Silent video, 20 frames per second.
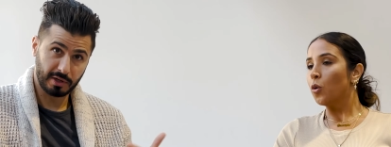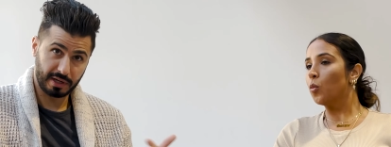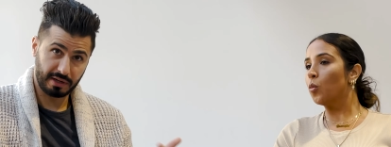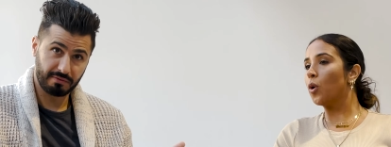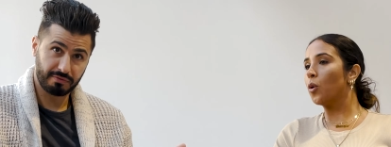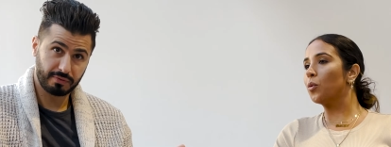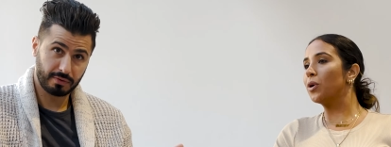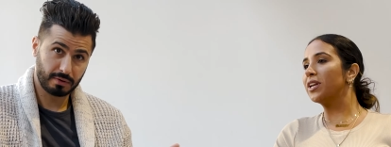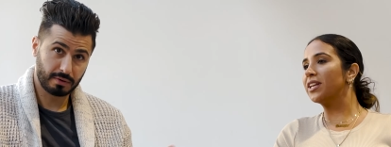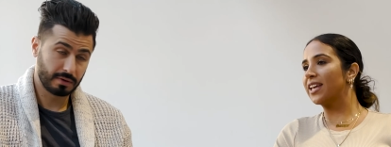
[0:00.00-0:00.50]
Speaker 1: What
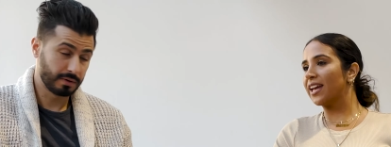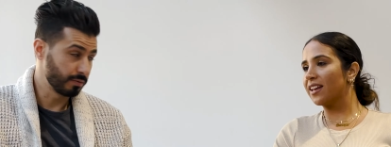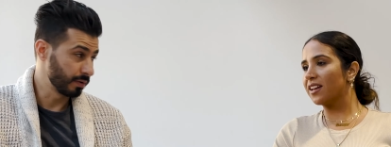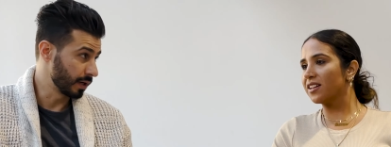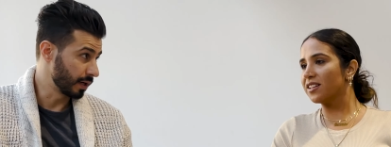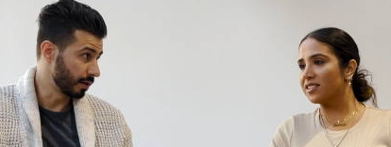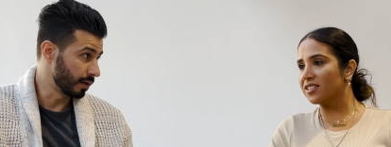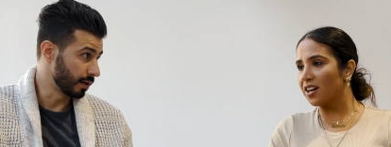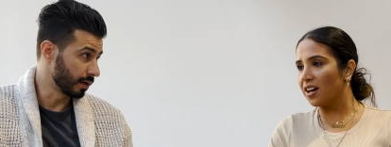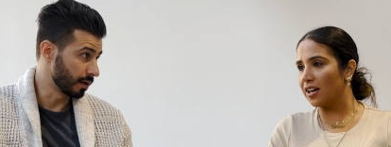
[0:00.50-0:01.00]
Speaker 2: would get a
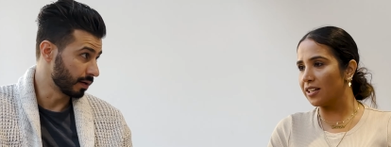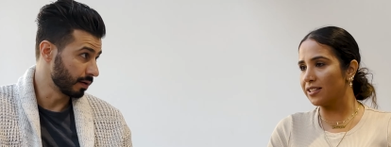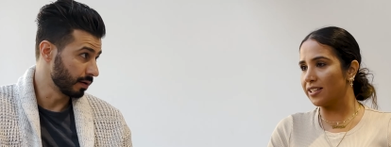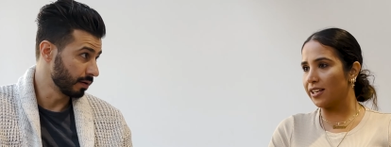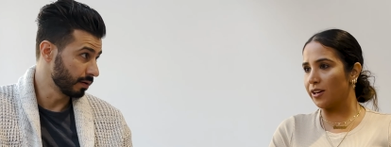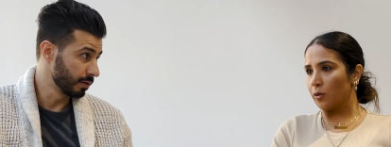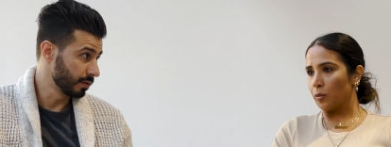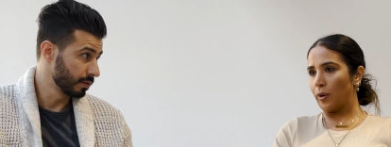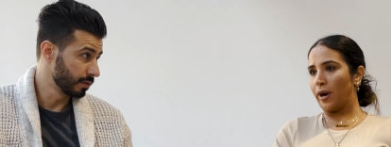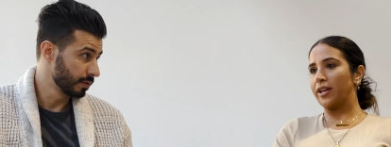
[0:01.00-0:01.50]
Tade
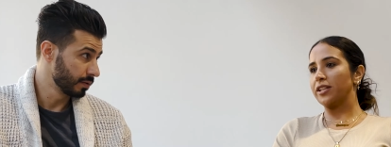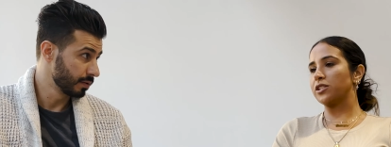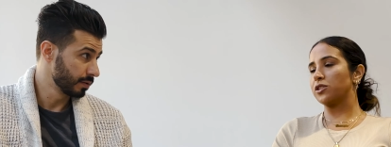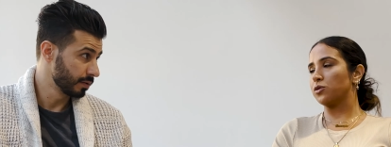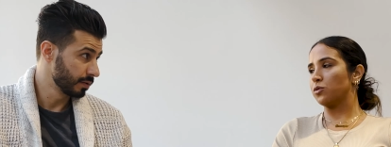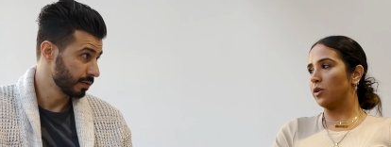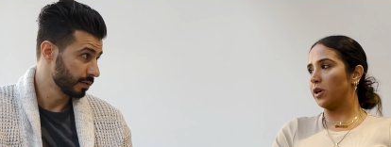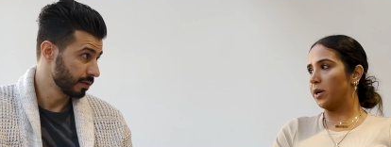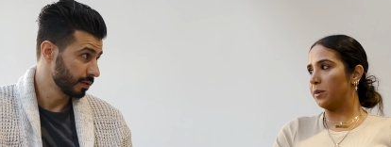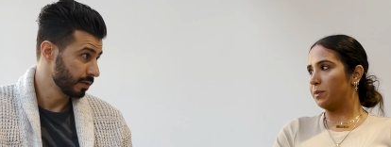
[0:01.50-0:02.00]
right
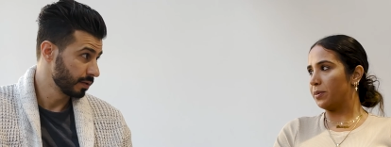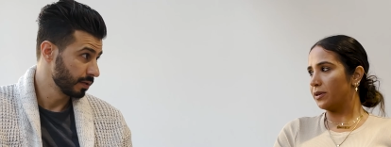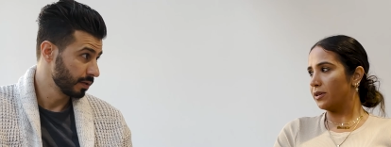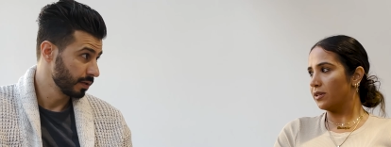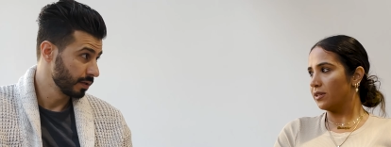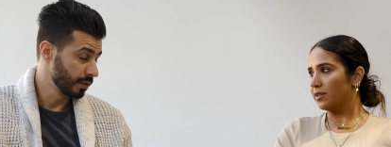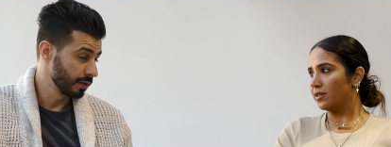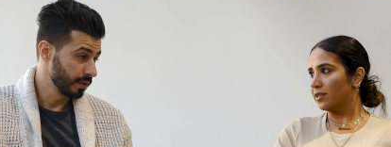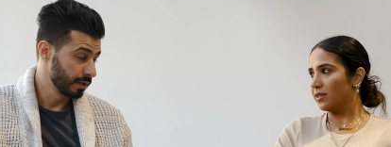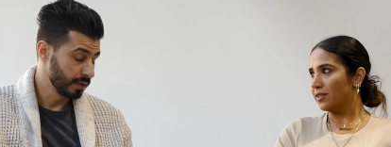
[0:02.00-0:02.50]
swipe?
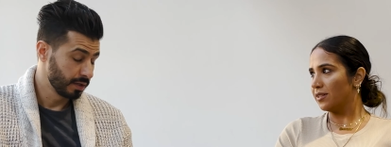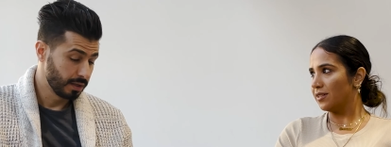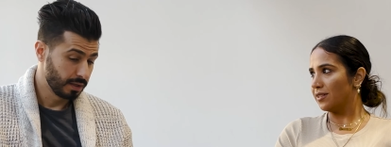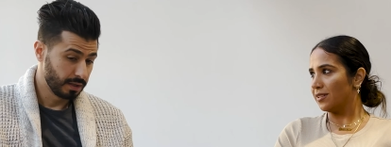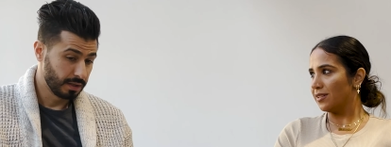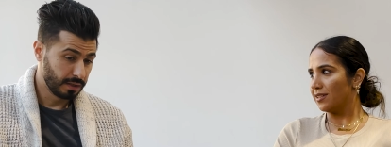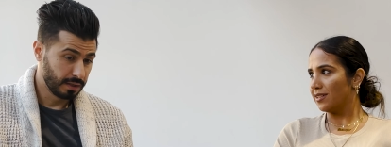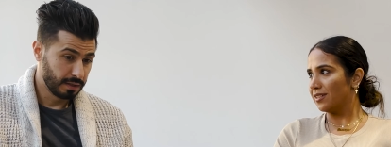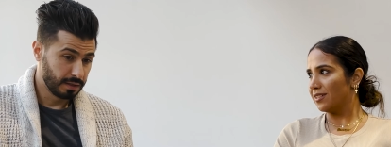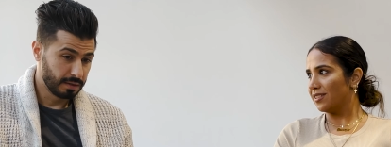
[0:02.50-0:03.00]

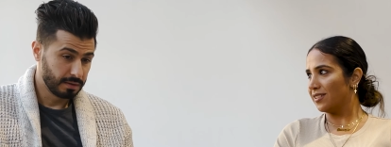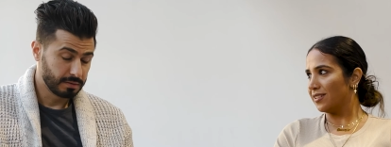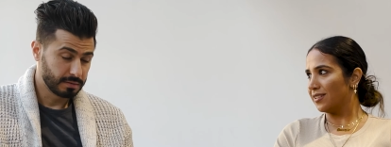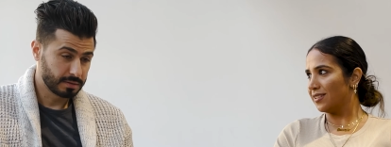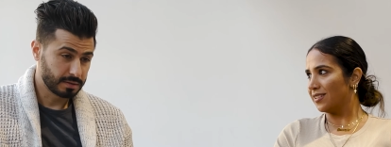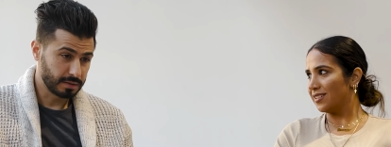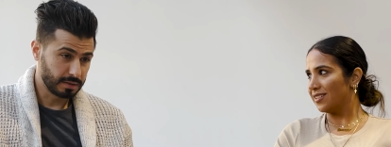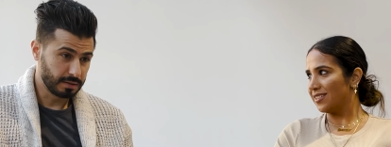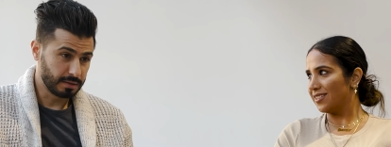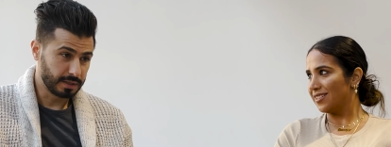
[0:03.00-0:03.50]

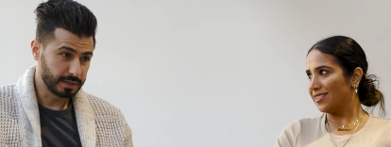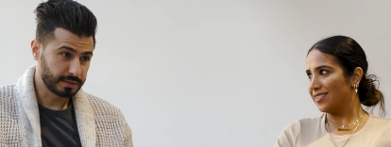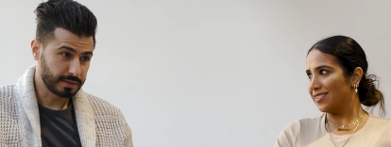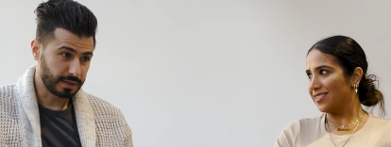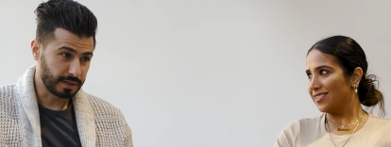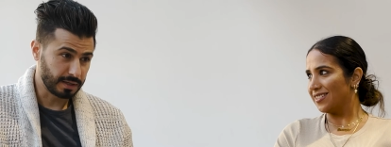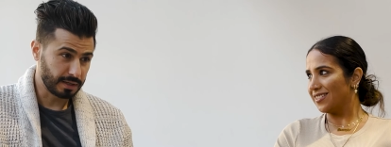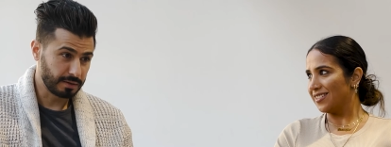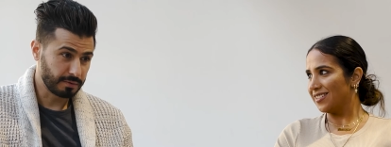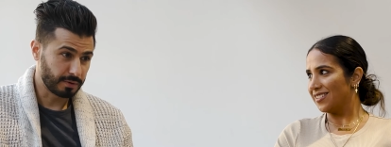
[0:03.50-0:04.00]
Speaker 1: So a
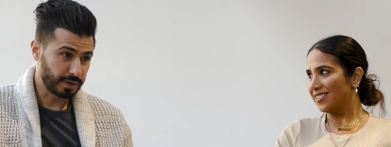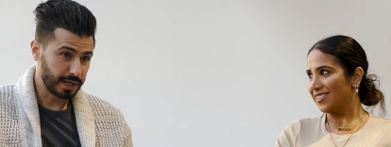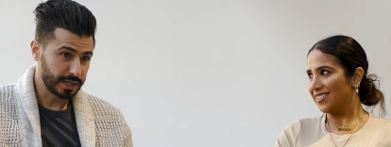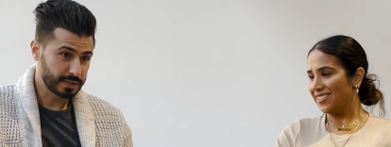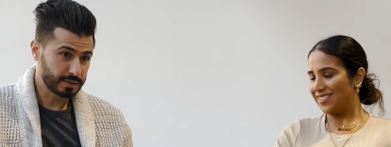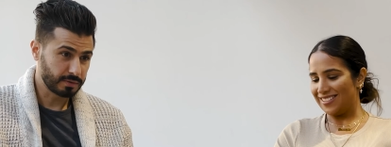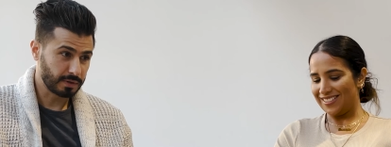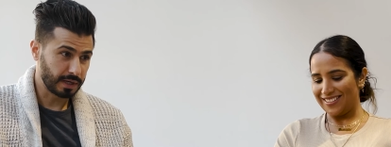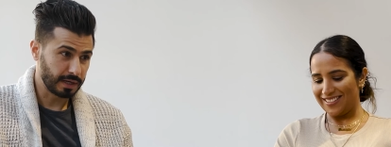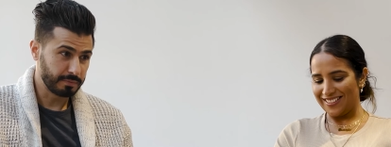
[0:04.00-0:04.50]
Tade right
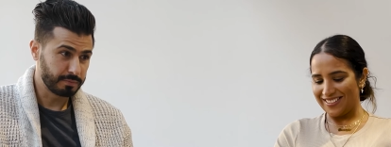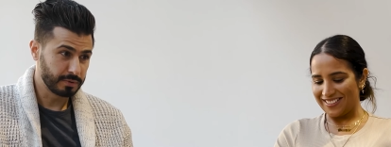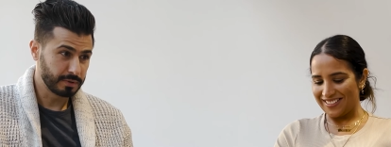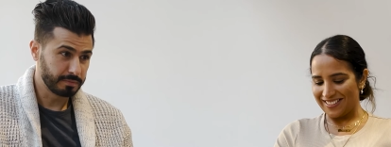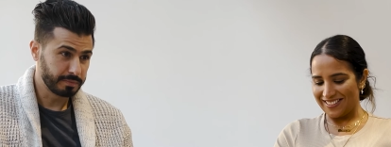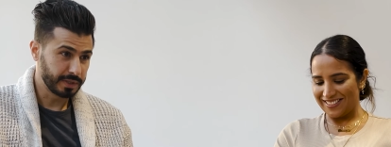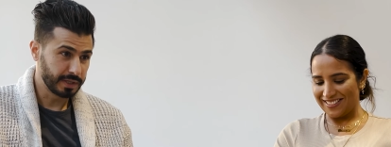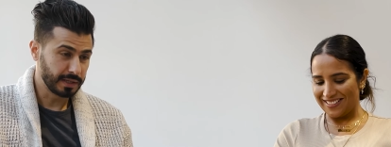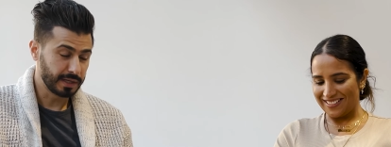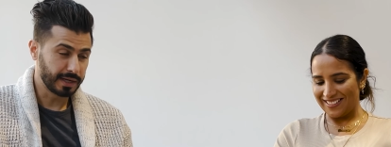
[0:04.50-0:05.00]
swipe would
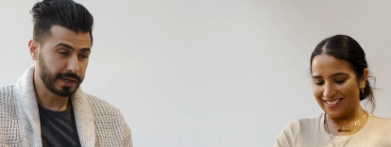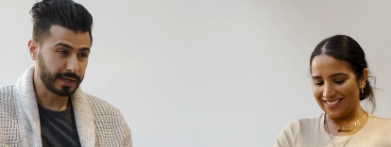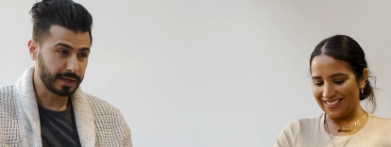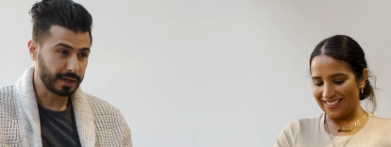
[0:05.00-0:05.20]
be like,